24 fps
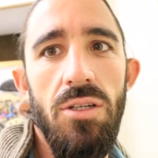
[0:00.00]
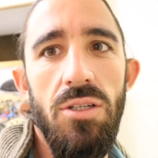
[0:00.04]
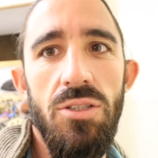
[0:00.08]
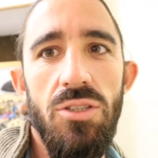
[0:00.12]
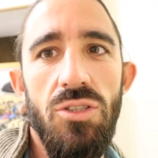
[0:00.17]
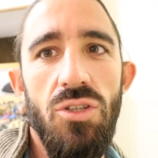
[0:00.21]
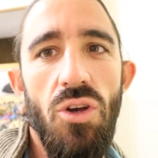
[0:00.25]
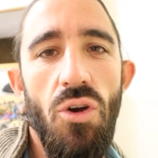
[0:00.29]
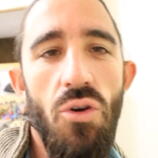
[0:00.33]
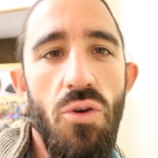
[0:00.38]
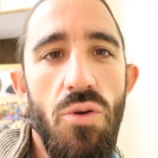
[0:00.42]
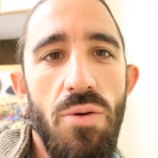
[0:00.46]

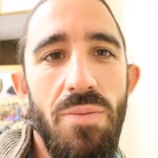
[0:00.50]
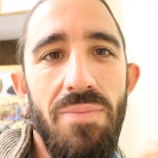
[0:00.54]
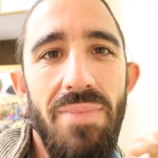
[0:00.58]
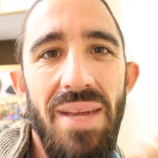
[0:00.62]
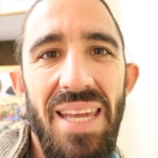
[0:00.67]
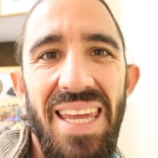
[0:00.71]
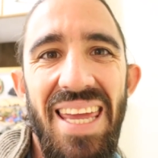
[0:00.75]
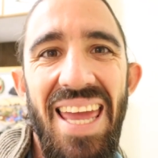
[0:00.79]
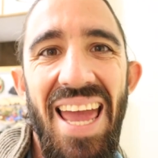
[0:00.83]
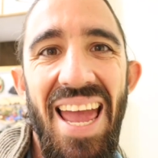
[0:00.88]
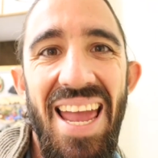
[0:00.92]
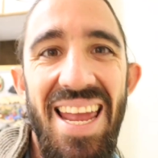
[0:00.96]
So
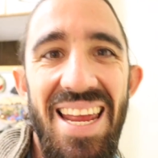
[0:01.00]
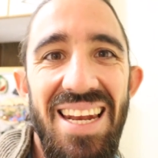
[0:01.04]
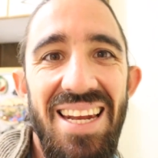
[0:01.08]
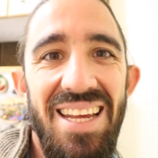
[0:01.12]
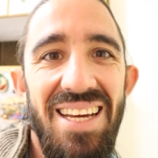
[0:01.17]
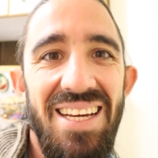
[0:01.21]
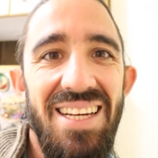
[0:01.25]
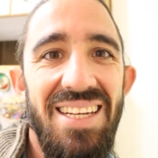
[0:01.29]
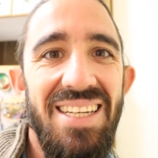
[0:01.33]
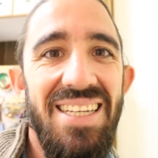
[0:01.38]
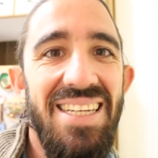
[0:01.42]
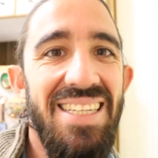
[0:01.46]

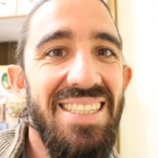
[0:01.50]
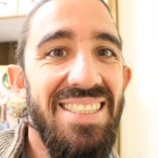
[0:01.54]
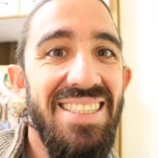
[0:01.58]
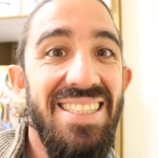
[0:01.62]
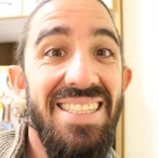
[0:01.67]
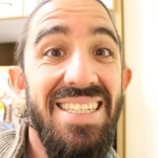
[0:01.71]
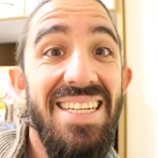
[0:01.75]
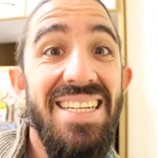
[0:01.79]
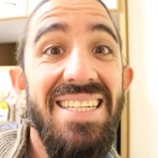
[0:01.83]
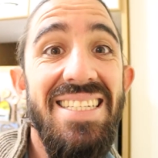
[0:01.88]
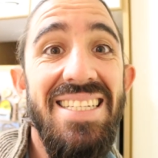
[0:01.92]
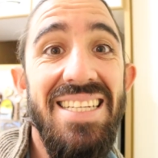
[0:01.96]
Michaela is
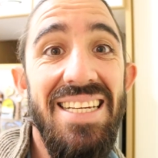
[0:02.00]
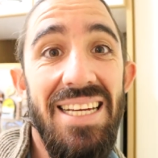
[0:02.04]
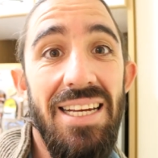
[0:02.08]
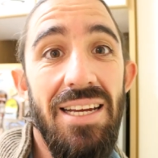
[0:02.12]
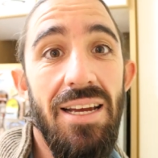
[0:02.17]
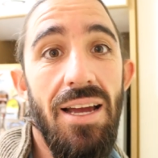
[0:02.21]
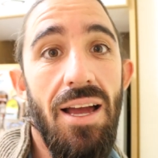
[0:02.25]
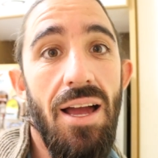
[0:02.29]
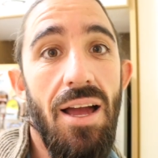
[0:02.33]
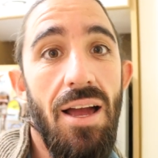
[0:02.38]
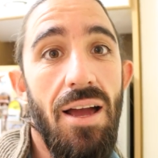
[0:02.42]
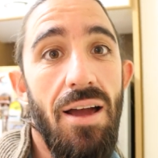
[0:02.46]

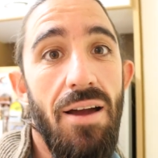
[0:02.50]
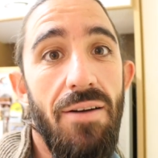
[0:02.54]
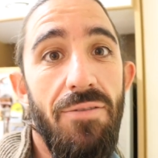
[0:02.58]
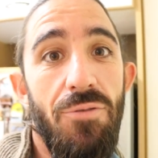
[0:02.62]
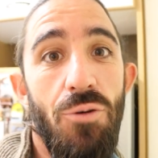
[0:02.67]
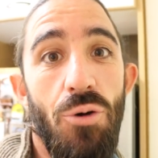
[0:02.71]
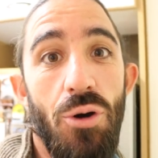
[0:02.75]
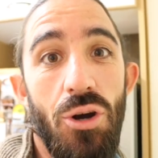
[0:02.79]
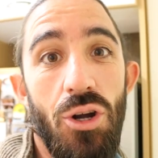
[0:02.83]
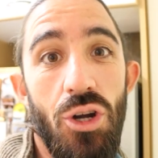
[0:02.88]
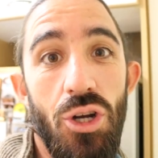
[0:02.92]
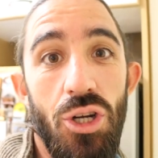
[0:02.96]
knitting
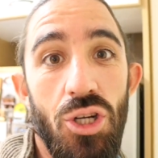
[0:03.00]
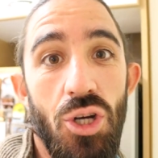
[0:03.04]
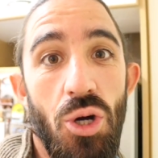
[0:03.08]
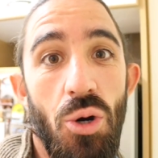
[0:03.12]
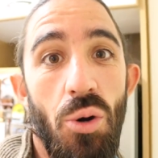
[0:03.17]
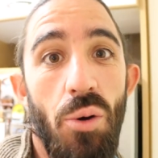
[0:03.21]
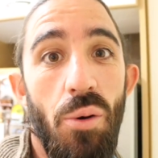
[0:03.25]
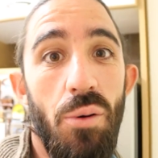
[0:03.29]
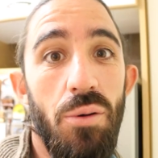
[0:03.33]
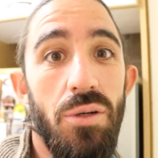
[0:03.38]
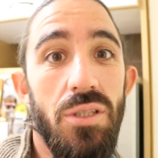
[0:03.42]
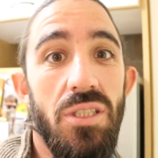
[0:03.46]
for a good
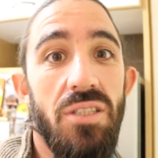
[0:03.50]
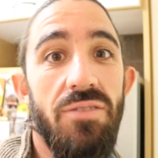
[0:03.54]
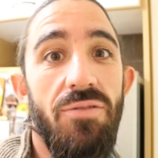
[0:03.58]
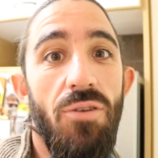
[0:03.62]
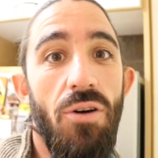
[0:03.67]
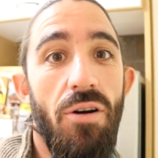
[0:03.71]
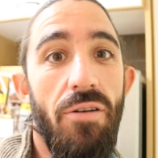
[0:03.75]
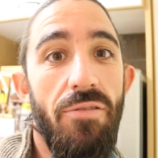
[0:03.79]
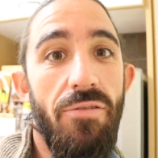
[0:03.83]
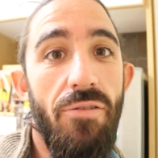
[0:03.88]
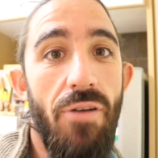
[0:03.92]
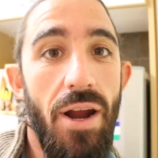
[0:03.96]
cause
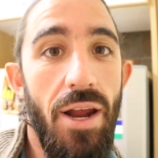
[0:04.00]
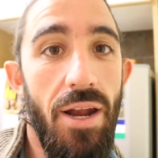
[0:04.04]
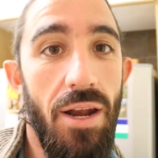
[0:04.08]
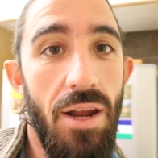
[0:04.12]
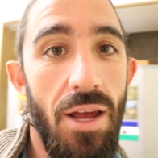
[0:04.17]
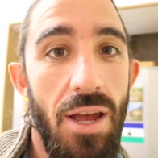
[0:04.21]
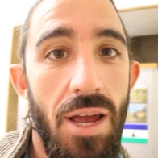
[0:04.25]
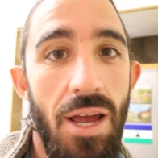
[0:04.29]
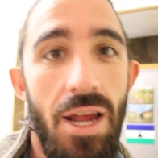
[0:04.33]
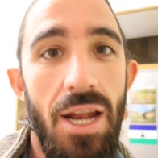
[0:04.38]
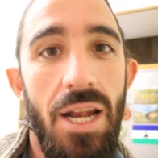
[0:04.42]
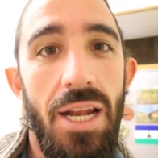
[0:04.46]
for a friend.
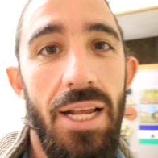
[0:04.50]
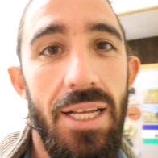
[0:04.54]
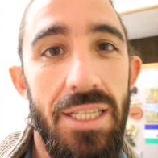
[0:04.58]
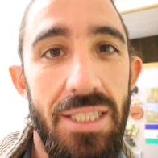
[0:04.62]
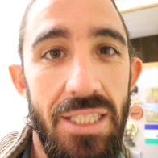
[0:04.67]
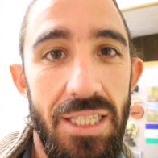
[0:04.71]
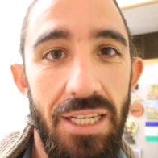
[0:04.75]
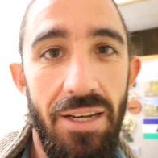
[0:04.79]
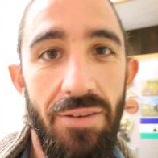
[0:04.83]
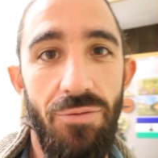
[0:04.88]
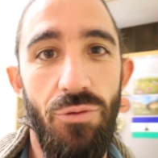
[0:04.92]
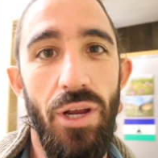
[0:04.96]
Let's
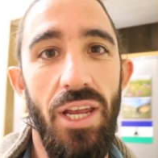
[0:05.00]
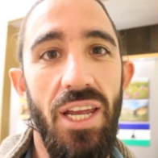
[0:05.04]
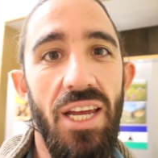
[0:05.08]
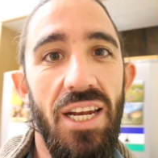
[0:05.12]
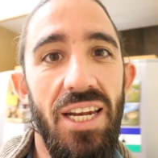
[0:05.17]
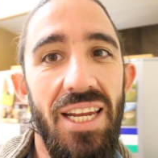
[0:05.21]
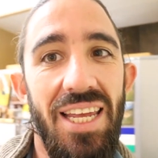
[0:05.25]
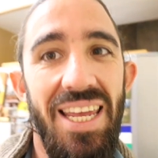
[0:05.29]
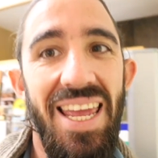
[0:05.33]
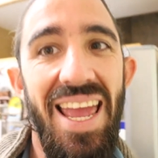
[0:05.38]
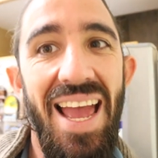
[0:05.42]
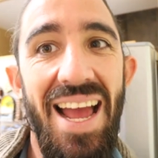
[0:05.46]
see if we
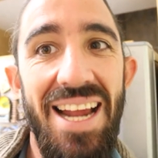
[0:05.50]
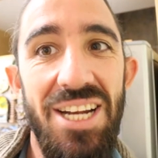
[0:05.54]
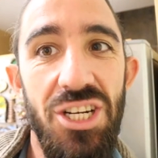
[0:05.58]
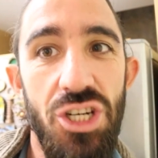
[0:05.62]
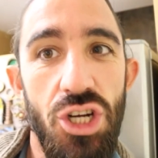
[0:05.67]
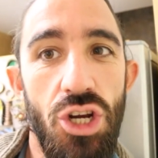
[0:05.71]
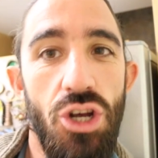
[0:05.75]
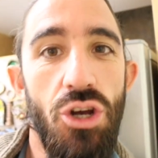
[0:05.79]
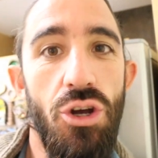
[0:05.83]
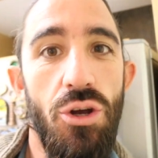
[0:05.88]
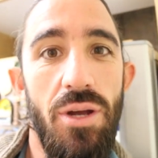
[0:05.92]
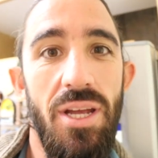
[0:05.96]
can
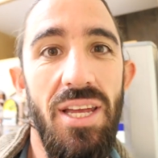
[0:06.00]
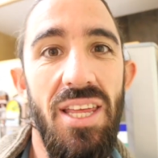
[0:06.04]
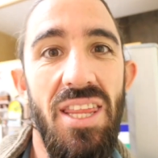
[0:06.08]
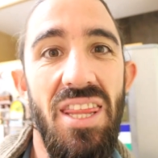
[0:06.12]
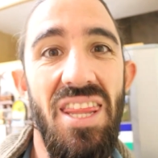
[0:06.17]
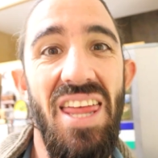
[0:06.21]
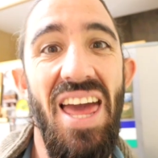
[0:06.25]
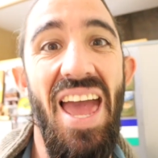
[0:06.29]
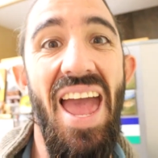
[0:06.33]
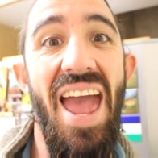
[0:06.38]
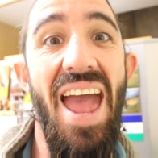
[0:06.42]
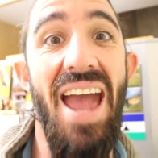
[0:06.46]
catch her
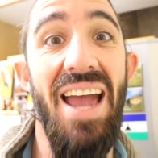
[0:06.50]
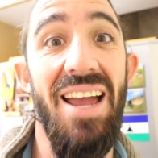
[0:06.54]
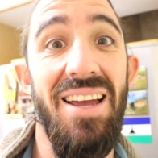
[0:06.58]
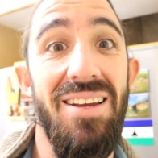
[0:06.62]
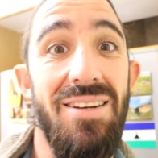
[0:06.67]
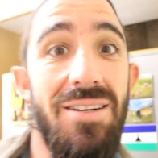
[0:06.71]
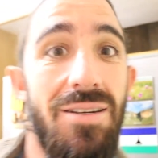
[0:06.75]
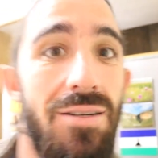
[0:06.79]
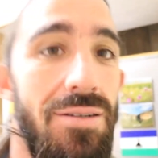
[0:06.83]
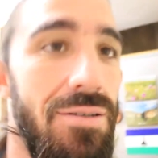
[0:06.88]
in the act.